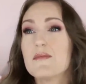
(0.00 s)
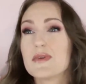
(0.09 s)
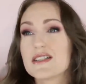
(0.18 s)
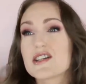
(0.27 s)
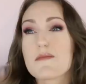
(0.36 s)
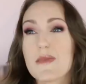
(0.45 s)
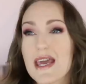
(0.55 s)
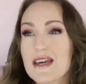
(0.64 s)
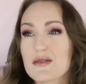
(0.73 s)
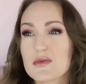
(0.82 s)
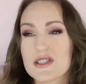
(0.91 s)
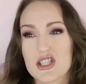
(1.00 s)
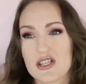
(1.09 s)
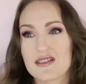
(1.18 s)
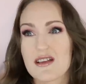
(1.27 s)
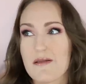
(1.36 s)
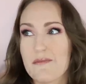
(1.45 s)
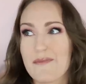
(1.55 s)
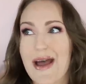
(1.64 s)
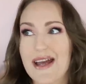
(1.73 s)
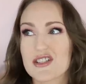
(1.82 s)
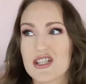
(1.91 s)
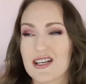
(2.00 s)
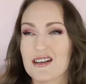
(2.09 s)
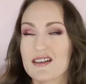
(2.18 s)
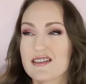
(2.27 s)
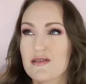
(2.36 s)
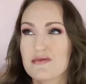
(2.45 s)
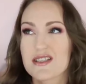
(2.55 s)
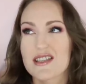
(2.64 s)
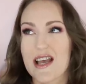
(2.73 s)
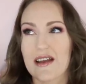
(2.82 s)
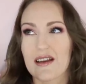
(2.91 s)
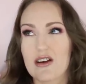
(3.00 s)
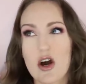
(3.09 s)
But to me, it was just magic because it was like a